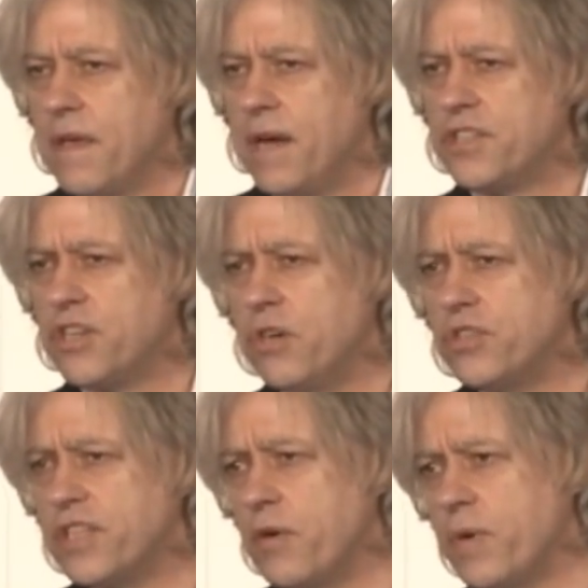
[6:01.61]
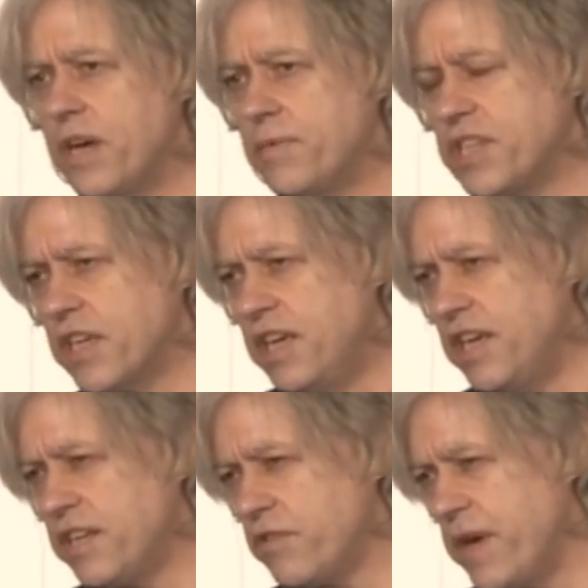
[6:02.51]
I told you that when I was a
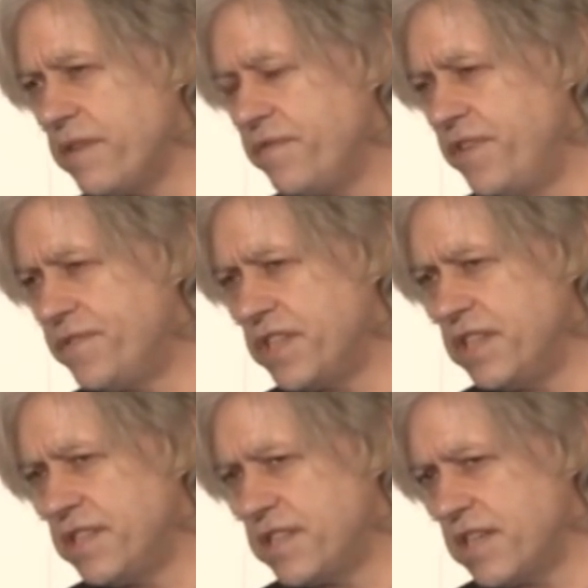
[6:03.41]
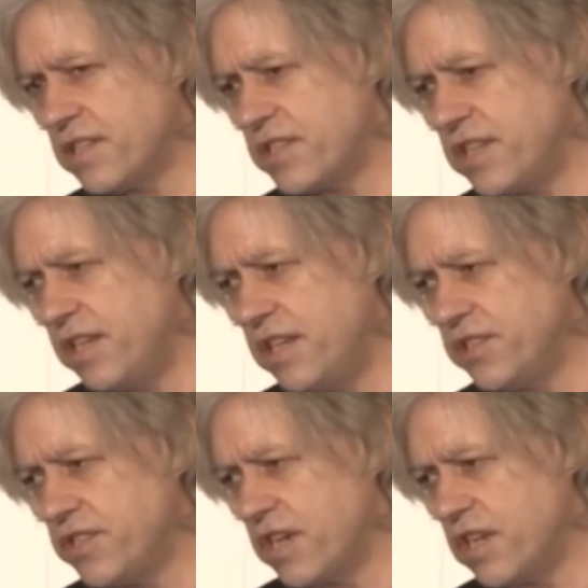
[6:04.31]
kid, around 15, 16, I
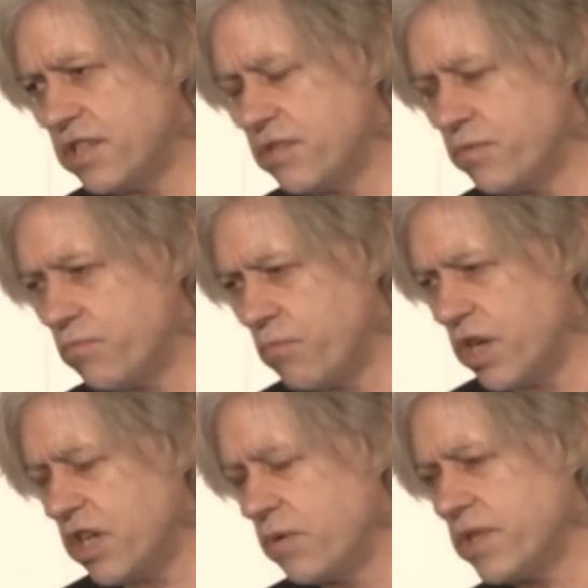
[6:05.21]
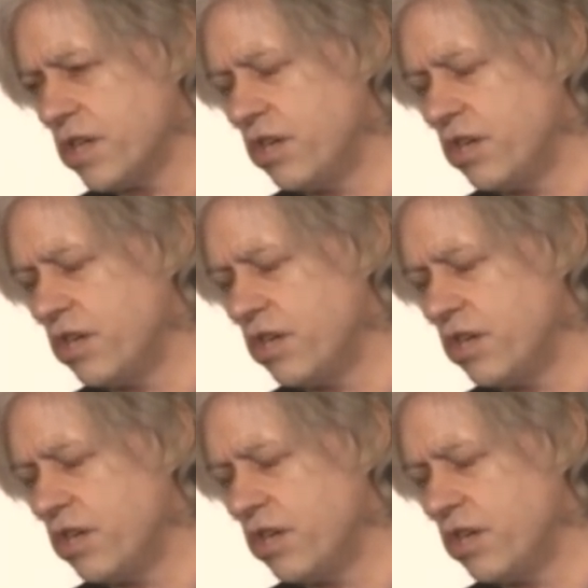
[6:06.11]
started working with the